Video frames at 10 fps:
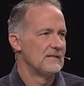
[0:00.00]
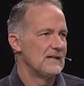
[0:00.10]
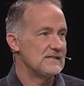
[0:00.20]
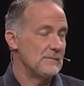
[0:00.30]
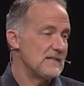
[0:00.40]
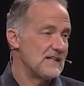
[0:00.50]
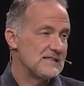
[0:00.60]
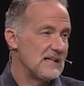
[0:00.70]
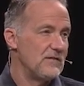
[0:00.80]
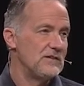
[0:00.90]
And
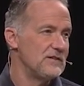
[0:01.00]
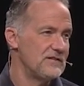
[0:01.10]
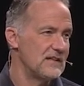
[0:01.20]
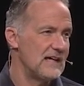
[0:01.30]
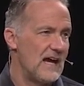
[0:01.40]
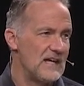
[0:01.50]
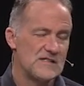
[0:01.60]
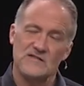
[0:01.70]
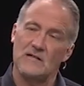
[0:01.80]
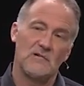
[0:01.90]
sometimes they even use the
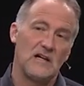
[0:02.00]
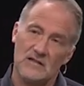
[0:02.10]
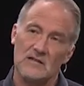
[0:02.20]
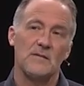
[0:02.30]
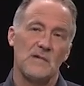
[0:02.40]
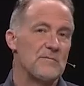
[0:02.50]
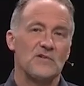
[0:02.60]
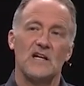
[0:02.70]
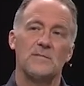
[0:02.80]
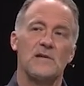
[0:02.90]
guise of saying, Well, you know, I'm, I'm
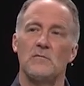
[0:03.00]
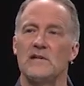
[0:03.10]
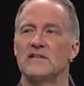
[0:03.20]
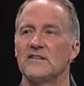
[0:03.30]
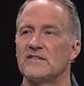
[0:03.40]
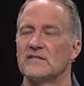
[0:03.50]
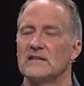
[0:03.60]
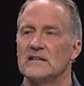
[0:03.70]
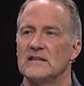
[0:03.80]
trying to be a witness.